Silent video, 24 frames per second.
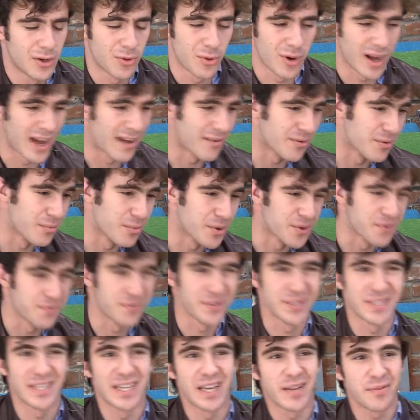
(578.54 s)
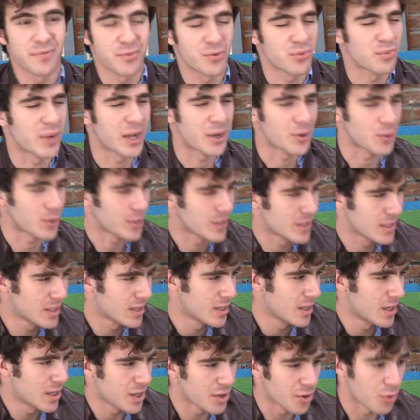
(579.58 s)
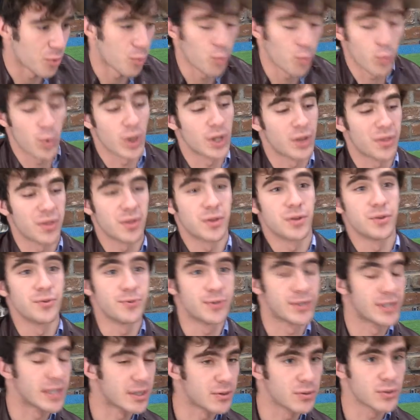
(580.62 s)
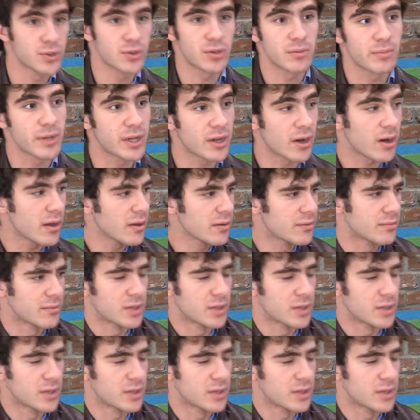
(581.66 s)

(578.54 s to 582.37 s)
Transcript: We're having a bit of a tiff about you know what the new single should be called.